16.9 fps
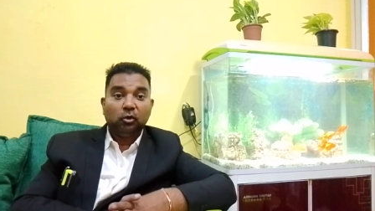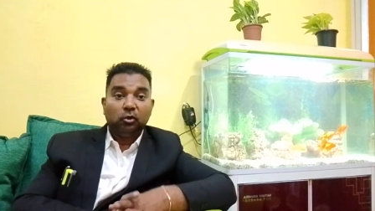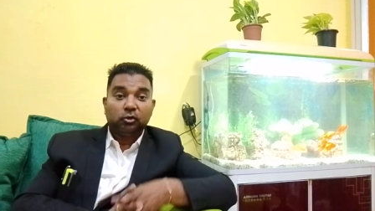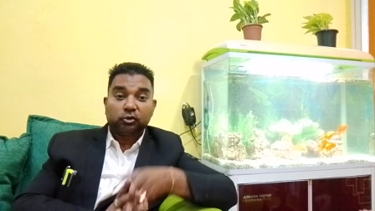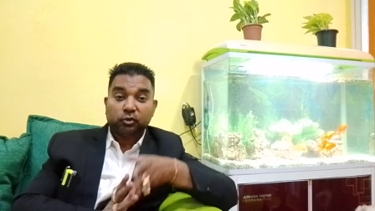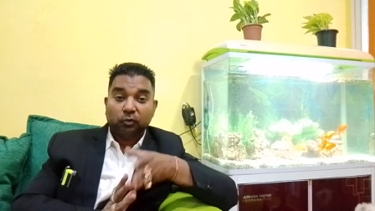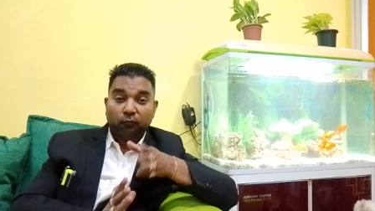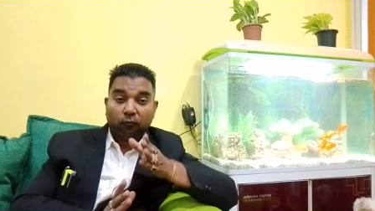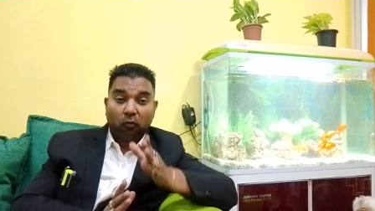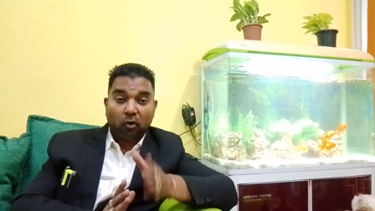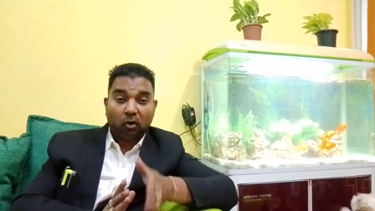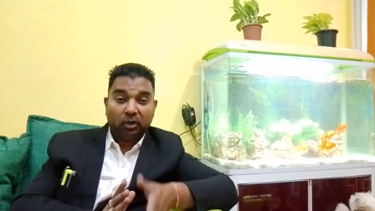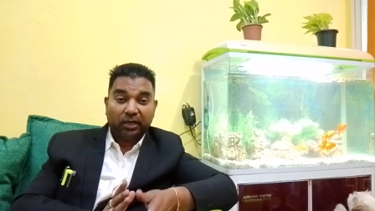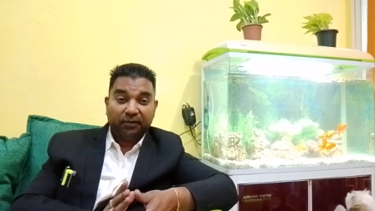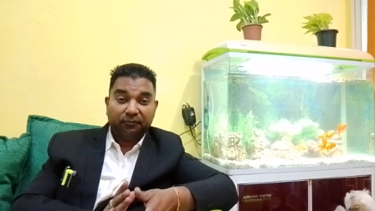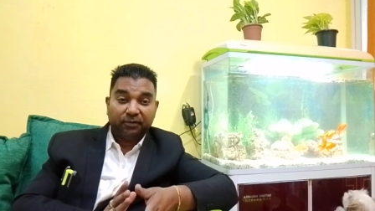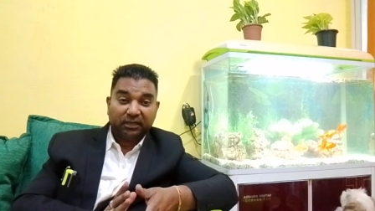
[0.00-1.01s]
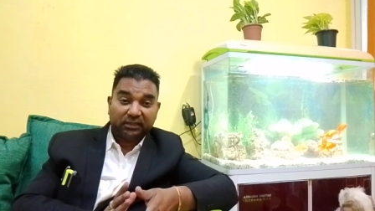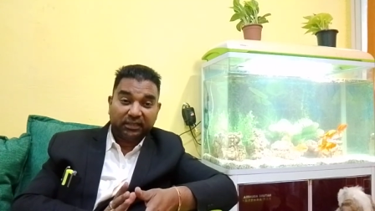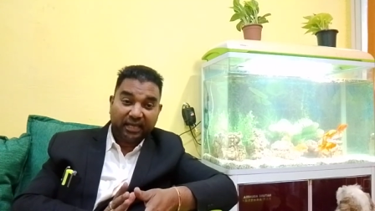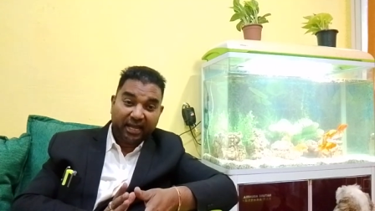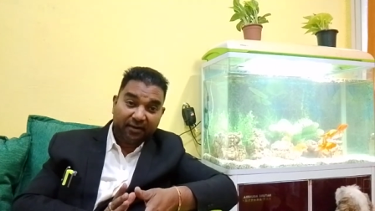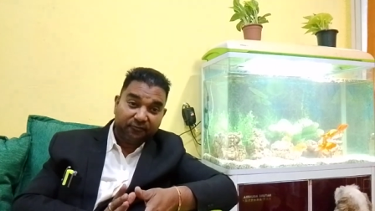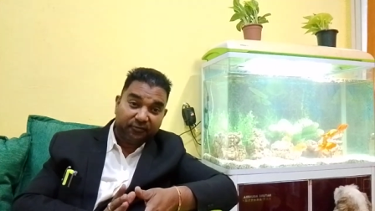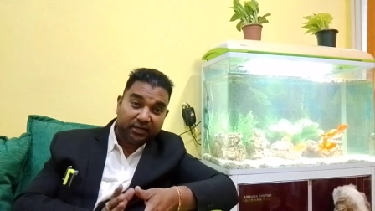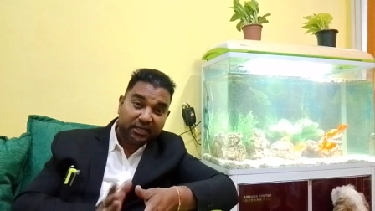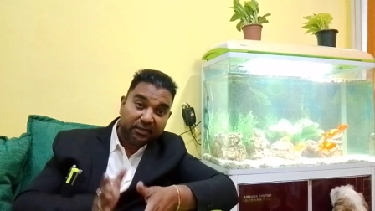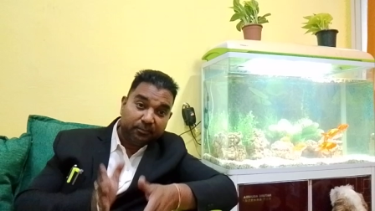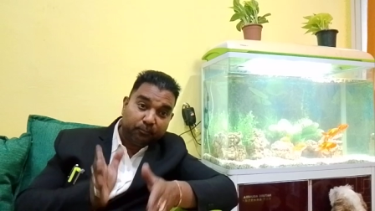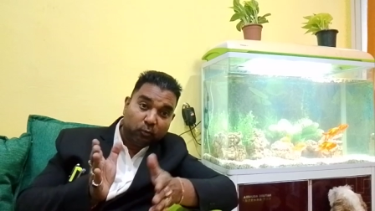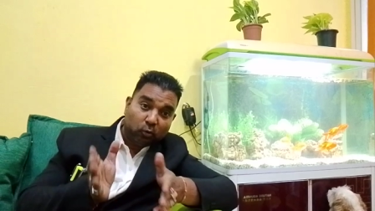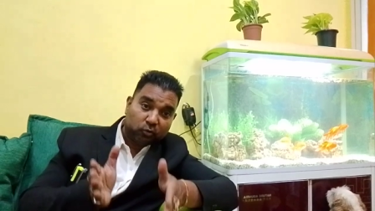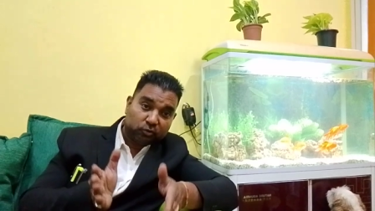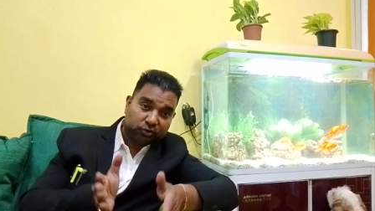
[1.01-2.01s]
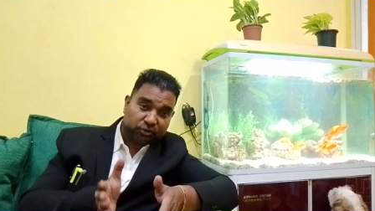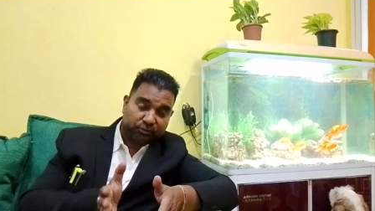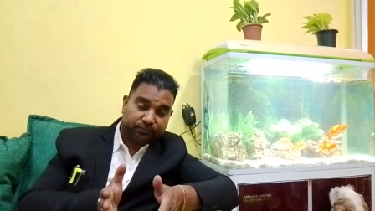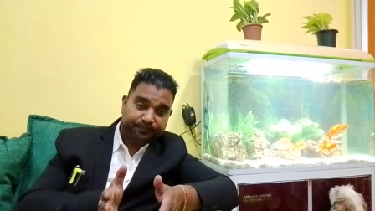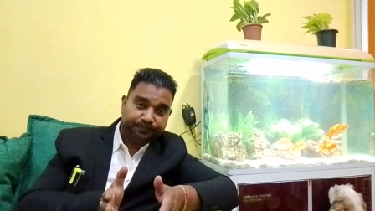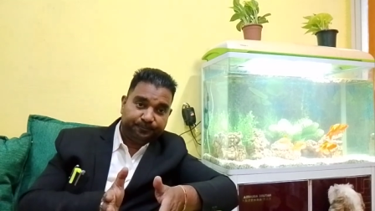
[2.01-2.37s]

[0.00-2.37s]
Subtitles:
So whatever they have deposed